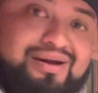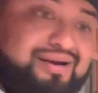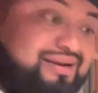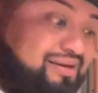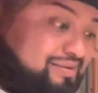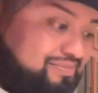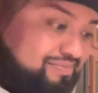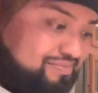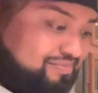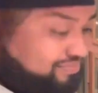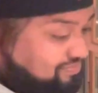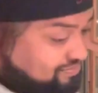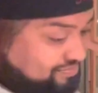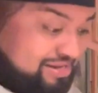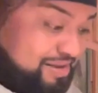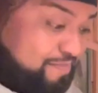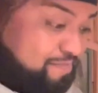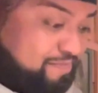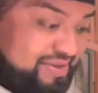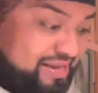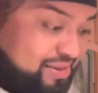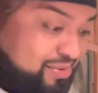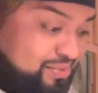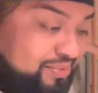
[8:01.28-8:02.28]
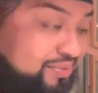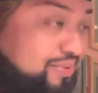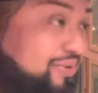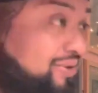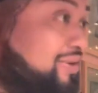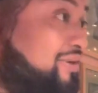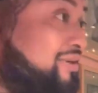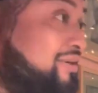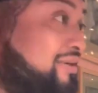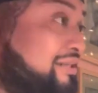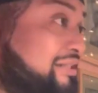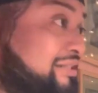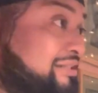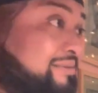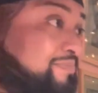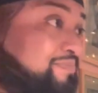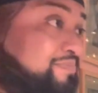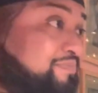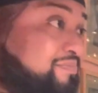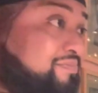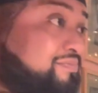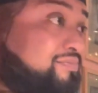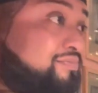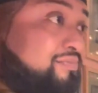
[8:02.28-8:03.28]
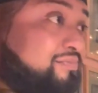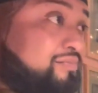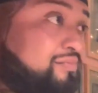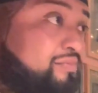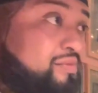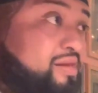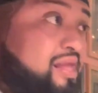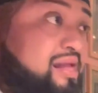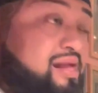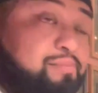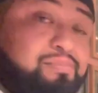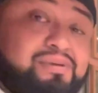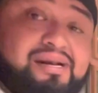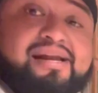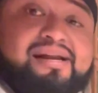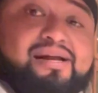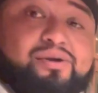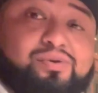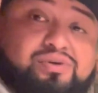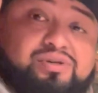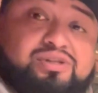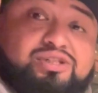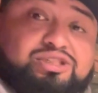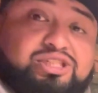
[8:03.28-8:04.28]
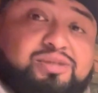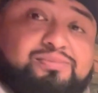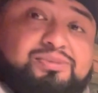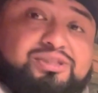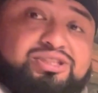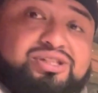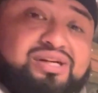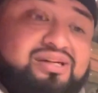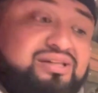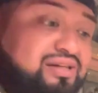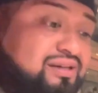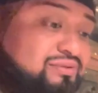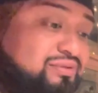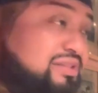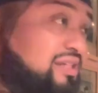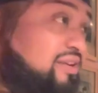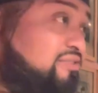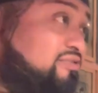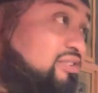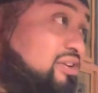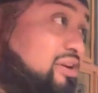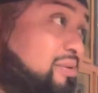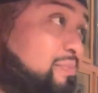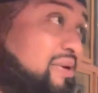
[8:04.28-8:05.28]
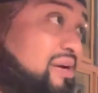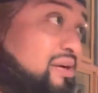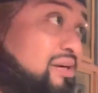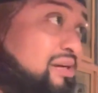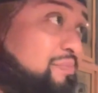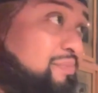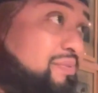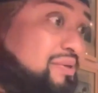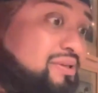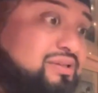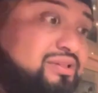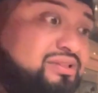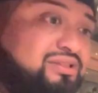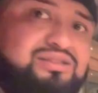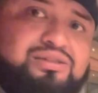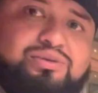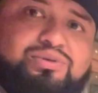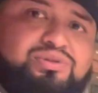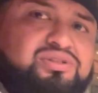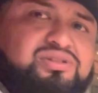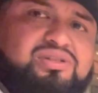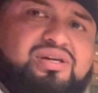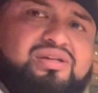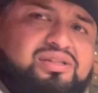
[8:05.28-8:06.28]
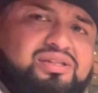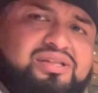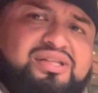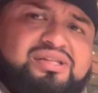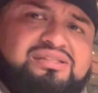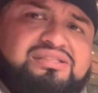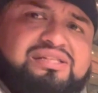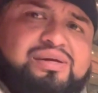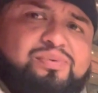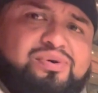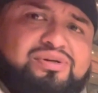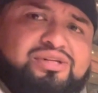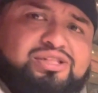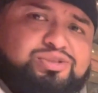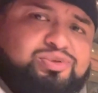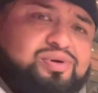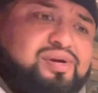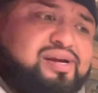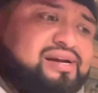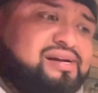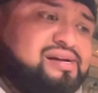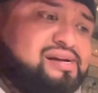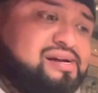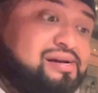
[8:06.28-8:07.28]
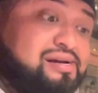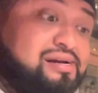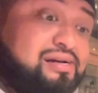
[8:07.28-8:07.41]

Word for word: Ay, se paro. I'm glad I ordered the chimichanga. I was iffy about it because there was other things I want to try.